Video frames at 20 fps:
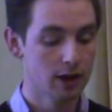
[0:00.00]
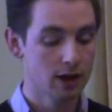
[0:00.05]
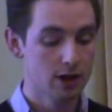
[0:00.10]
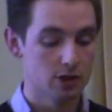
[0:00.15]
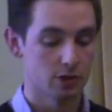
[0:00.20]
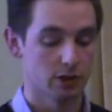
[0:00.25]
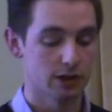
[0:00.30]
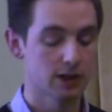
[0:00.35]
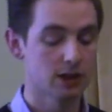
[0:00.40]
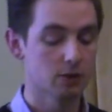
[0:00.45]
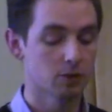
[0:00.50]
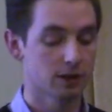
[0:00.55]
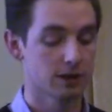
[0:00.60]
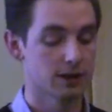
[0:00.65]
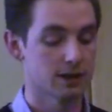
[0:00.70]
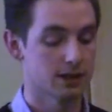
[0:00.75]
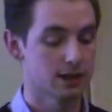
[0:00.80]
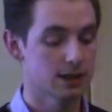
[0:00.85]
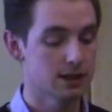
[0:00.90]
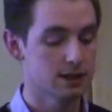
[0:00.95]
So I think what
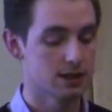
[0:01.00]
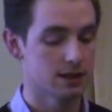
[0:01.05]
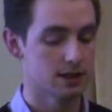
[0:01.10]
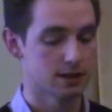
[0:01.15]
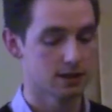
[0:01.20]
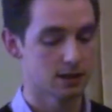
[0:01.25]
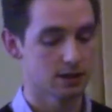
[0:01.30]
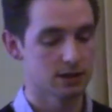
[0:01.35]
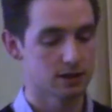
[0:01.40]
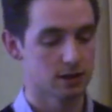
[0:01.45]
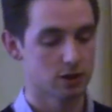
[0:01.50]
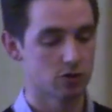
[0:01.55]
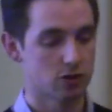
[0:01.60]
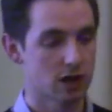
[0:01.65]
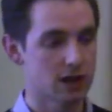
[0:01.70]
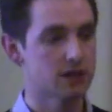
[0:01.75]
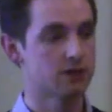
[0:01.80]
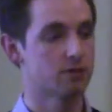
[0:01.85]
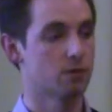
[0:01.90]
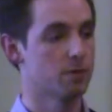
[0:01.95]
this is the
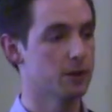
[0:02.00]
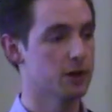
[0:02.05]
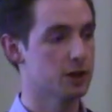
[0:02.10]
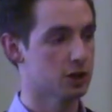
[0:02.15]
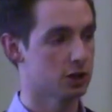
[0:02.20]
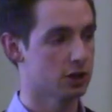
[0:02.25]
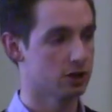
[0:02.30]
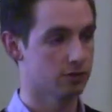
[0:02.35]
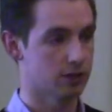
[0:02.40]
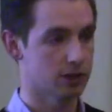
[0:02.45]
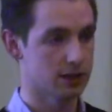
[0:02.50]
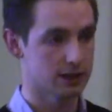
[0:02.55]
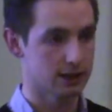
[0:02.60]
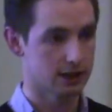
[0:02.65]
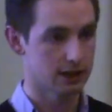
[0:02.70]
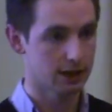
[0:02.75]
transformation of these